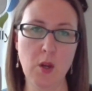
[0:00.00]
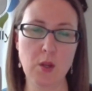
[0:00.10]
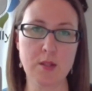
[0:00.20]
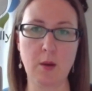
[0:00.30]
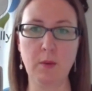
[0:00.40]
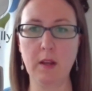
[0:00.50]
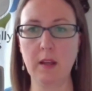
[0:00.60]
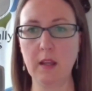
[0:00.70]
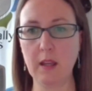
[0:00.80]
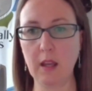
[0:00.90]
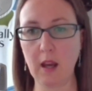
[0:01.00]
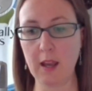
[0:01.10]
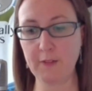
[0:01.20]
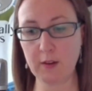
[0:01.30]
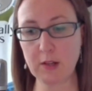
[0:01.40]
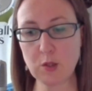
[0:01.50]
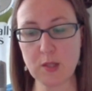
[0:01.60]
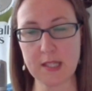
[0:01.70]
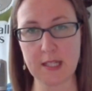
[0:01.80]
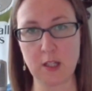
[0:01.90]
So if you're
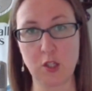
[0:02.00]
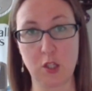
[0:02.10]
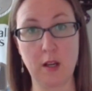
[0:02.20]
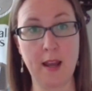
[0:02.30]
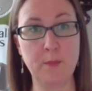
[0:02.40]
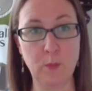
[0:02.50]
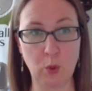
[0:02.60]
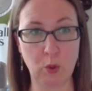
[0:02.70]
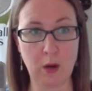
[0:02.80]
interested to learn more